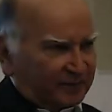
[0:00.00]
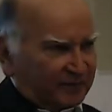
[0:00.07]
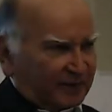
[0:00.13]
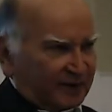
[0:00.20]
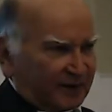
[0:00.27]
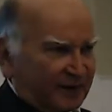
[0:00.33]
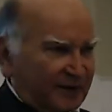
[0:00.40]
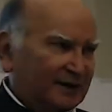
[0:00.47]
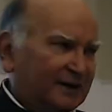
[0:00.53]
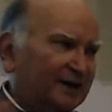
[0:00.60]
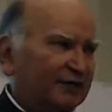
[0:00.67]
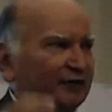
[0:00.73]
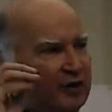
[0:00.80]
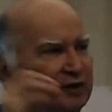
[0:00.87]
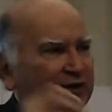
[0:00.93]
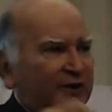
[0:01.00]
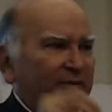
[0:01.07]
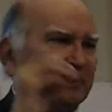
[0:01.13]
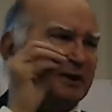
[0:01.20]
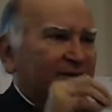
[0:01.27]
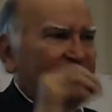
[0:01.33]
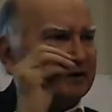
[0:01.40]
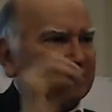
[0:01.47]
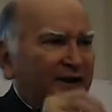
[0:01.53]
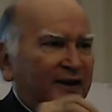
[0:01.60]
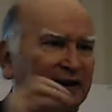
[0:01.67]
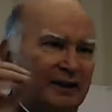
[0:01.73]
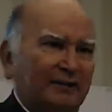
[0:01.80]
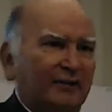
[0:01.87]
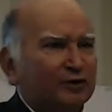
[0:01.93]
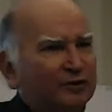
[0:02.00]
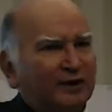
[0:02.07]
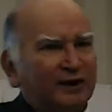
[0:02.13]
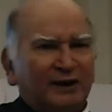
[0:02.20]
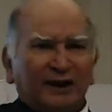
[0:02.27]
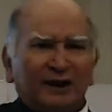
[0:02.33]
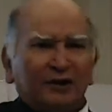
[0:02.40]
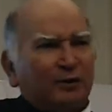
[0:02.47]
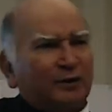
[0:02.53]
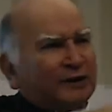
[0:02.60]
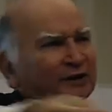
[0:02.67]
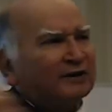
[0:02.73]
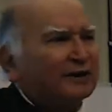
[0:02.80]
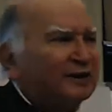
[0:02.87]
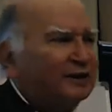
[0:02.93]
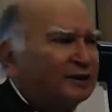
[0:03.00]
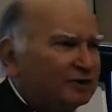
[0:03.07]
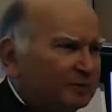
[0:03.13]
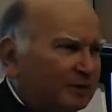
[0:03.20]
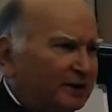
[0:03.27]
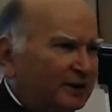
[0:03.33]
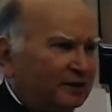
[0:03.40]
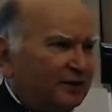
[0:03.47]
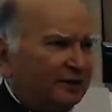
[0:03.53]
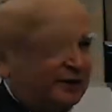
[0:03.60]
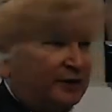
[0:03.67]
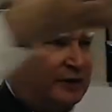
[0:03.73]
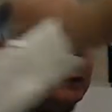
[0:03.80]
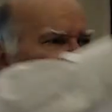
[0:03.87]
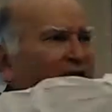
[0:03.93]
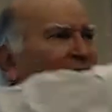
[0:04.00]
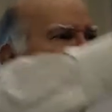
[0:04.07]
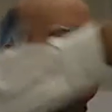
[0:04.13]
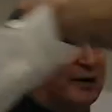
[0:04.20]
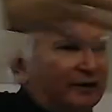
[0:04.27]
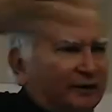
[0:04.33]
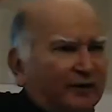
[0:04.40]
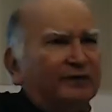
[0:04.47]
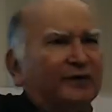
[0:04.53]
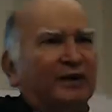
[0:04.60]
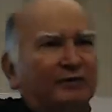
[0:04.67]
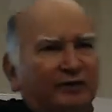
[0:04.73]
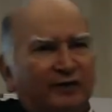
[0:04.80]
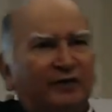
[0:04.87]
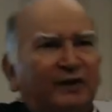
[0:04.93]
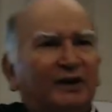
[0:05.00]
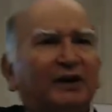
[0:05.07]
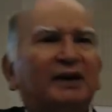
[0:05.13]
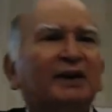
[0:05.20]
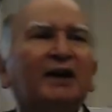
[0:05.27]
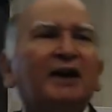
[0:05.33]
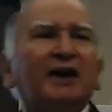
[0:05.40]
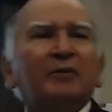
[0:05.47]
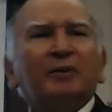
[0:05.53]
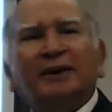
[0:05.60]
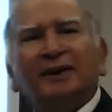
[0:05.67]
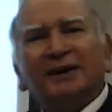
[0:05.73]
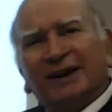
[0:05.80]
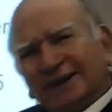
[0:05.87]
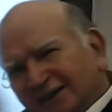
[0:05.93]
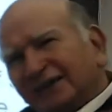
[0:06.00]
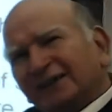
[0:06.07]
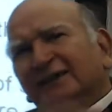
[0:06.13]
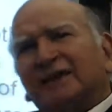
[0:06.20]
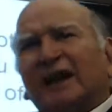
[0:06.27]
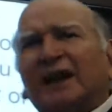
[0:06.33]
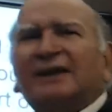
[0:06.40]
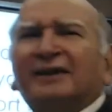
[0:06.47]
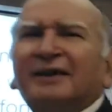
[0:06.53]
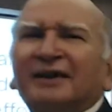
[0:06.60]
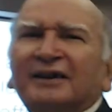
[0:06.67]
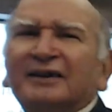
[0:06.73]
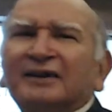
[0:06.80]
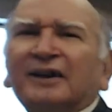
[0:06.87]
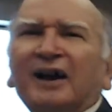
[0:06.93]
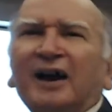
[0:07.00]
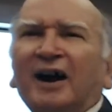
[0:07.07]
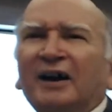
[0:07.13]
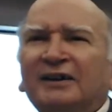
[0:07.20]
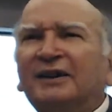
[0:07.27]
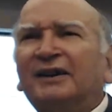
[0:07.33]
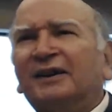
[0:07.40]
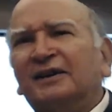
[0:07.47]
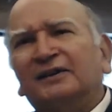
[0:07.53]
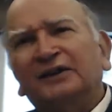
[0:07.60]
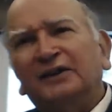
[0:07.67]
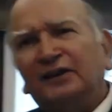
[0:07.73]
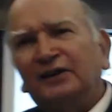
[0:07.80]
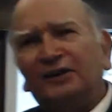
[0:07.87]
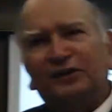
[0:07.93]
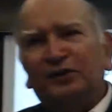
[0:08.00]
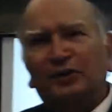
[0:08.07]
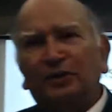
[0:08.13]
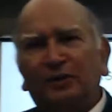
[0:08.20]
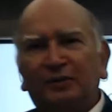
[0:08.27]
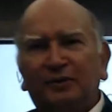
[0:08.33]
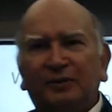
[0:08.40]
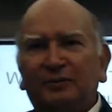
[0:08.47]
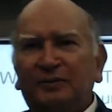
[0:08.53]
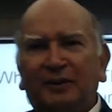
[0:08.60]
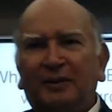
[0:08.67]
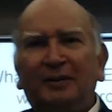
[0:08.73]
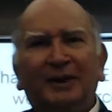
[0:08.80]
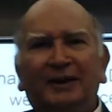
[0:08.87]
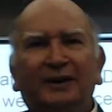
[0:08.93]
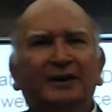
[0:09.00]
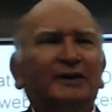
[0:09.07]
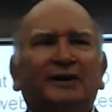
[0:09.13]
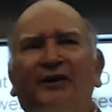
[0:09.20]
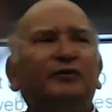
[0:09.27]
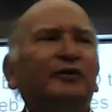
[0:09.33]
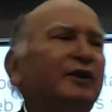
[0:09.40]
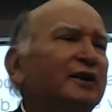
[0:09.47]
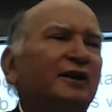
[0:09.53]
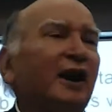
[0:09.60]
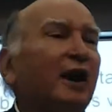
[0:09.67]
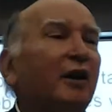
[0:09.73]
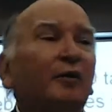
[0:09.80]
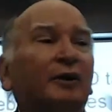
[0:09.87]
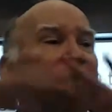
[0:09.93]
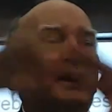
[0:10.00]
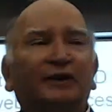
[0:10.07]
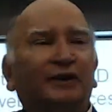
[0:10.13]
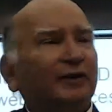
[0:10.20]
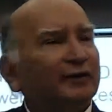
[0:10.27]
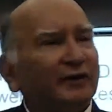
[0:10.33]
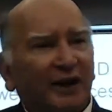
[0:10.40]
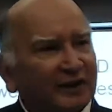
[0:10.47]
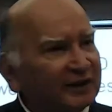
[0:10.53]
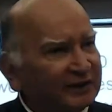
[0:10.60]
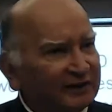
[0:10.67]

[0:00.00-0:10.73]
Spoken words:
At least 40 minutes a day he wants. He can do it in 3 spirits of 15 minutes, 15. But less than that, I think there is no, he doesn't fit in our kind of category.